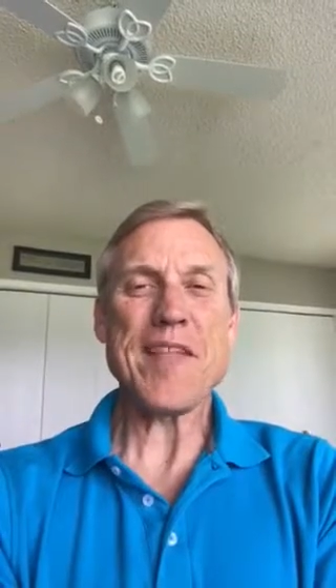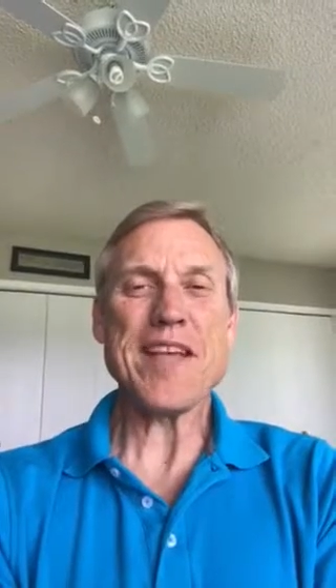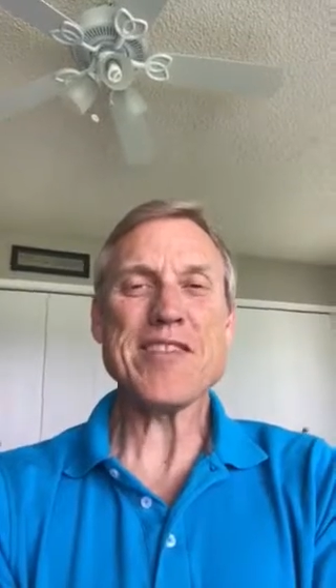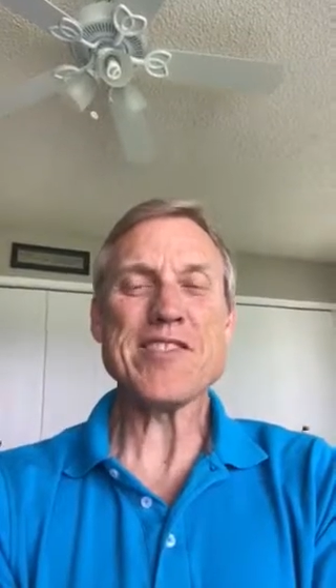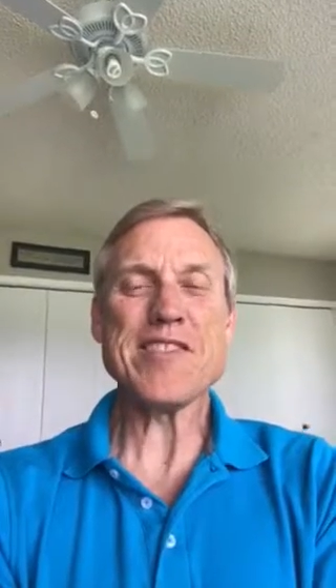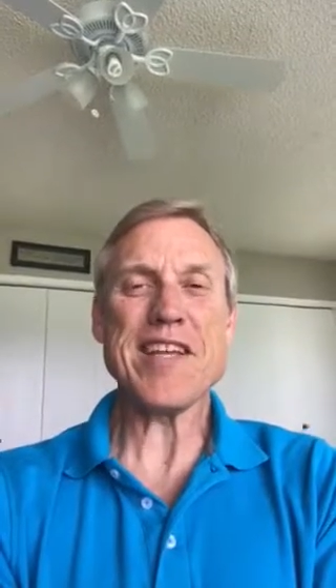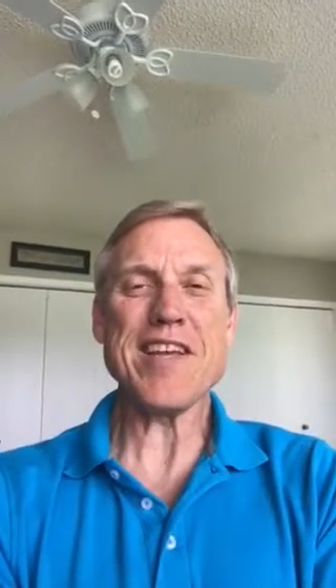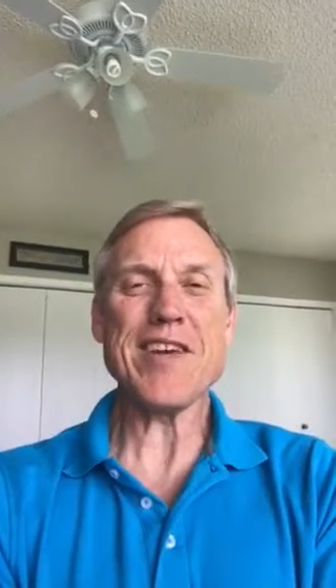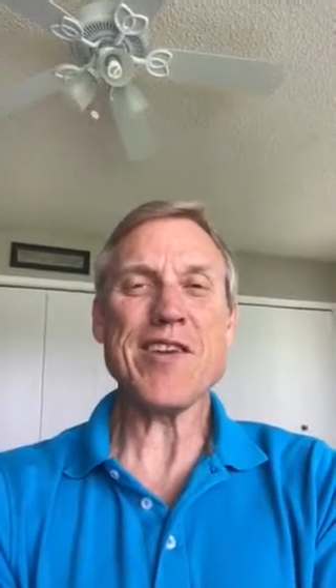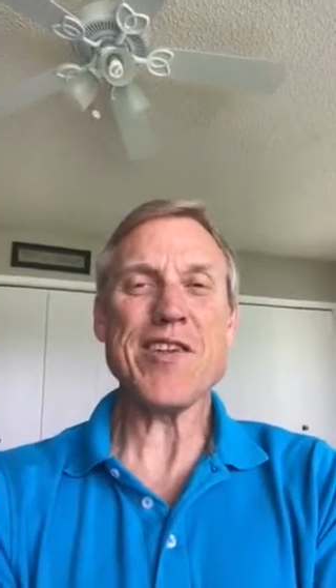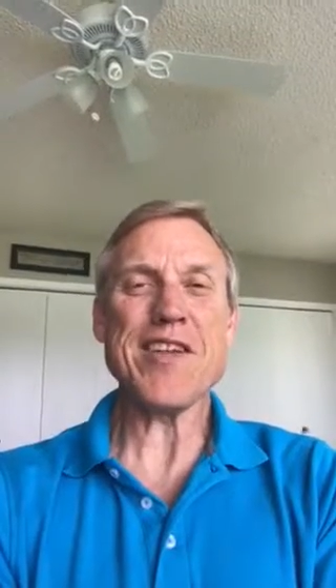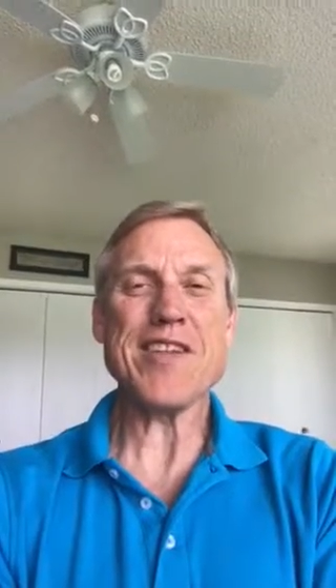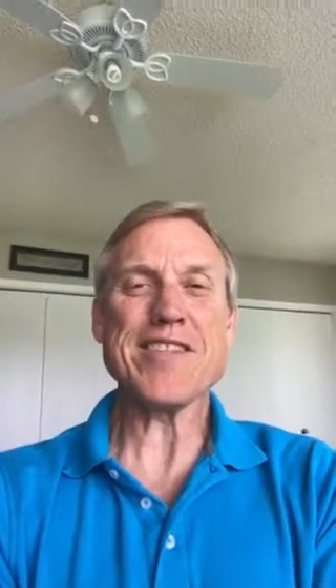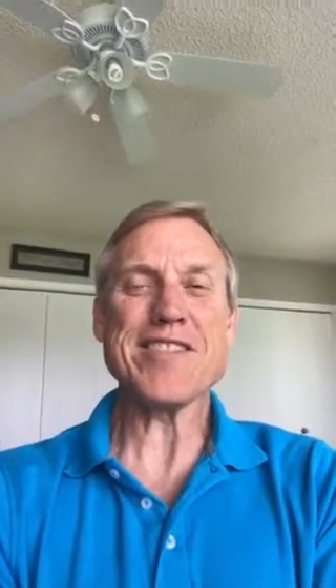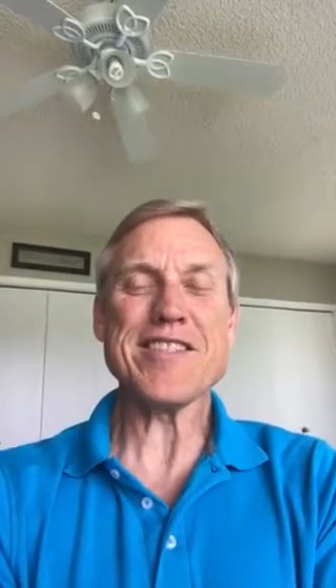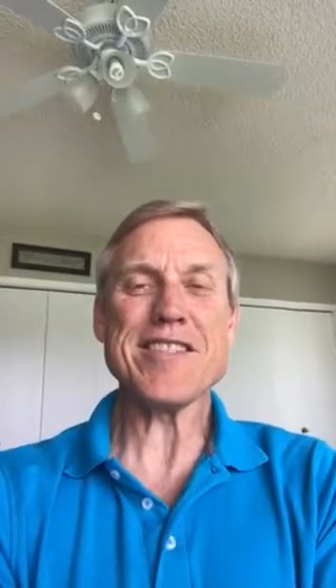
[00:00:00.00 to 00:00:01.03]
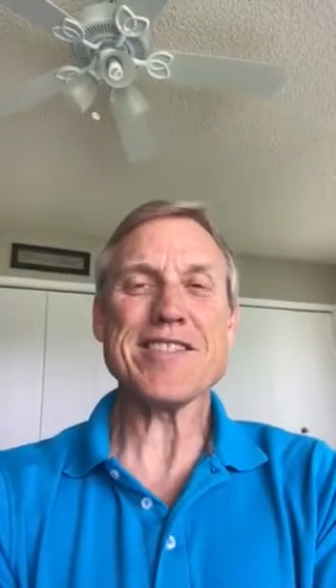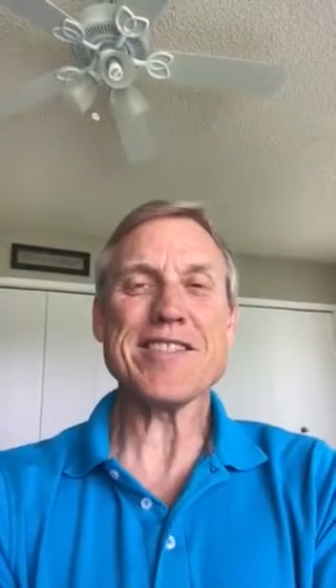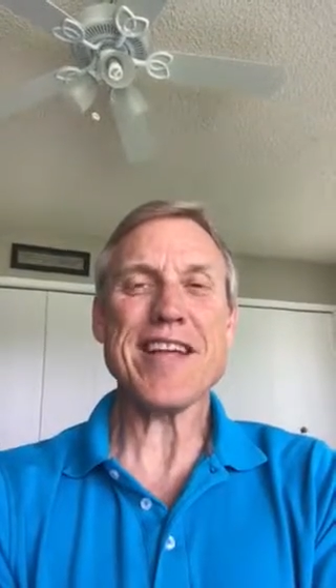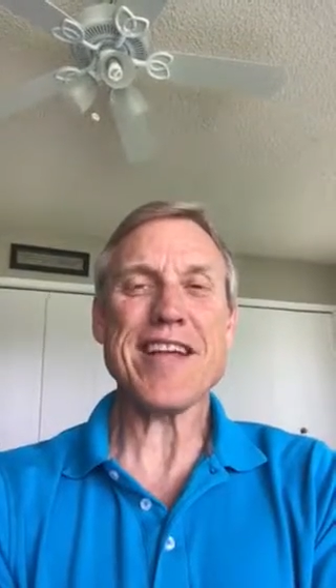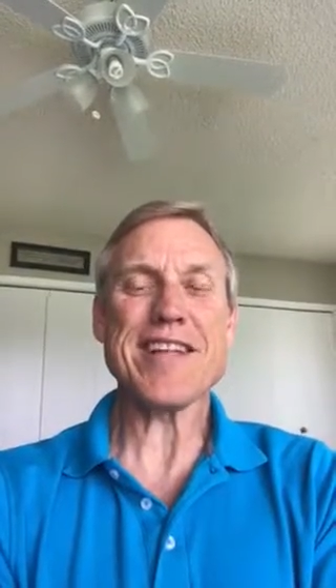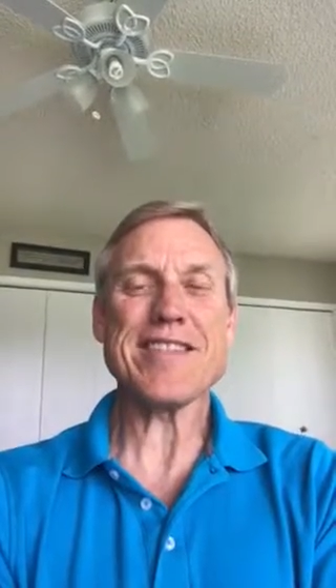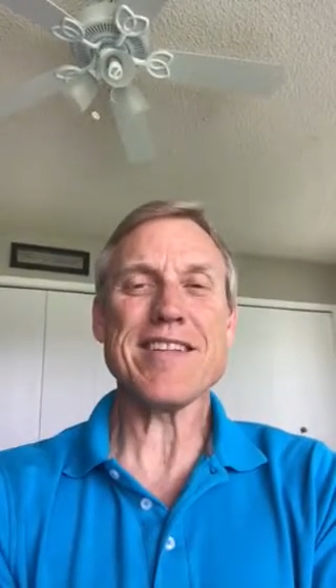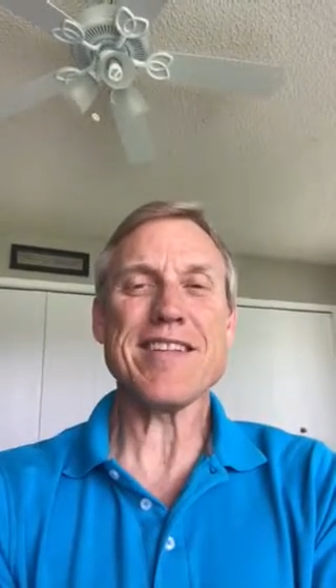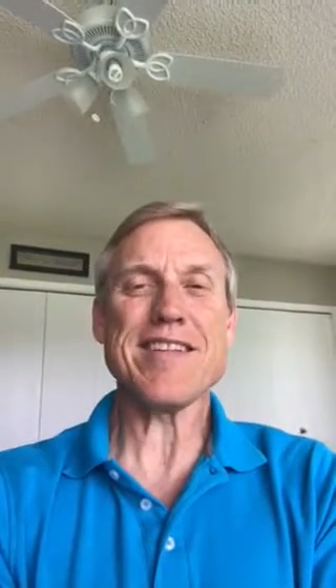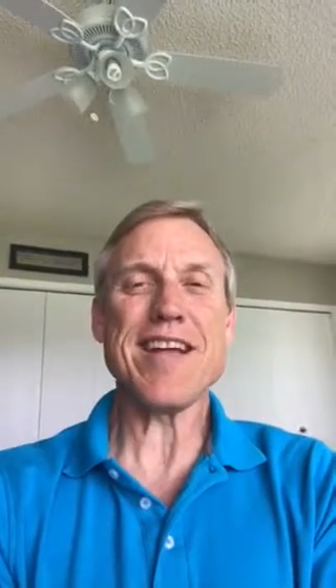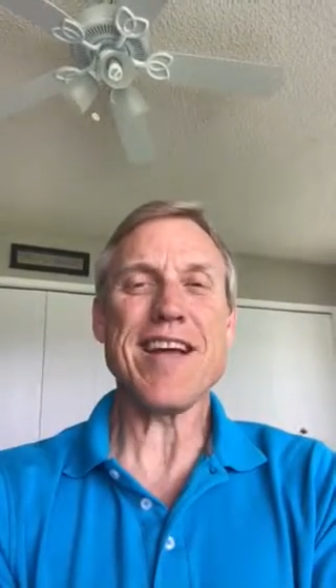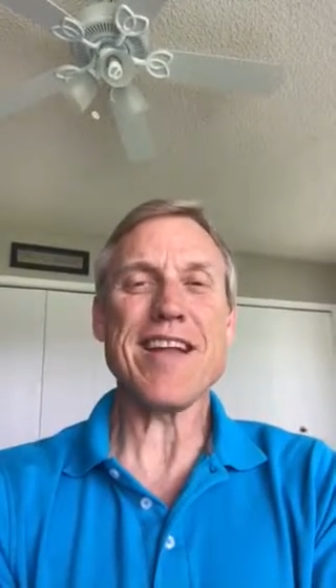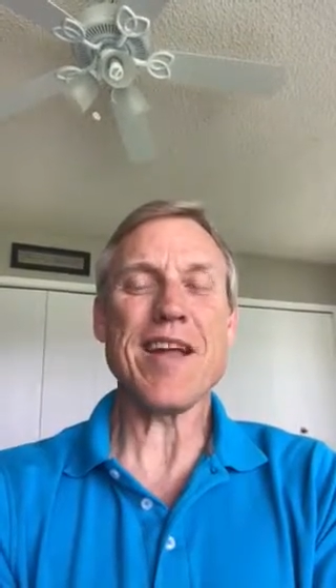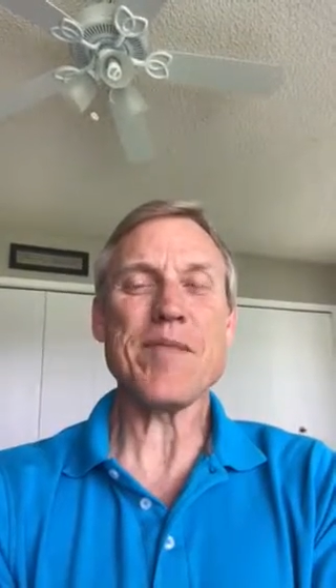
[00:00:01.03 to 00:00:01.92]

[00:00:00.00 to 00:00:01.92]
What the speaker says: zeal is just second to none.